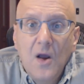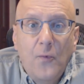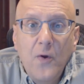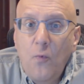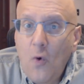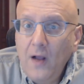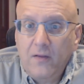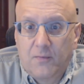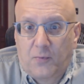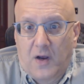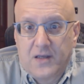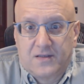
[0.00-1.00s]
We want the
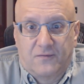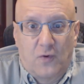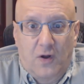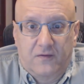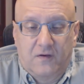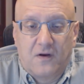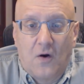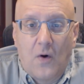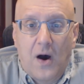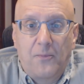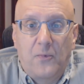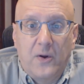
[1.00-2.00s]
price of oil to go up.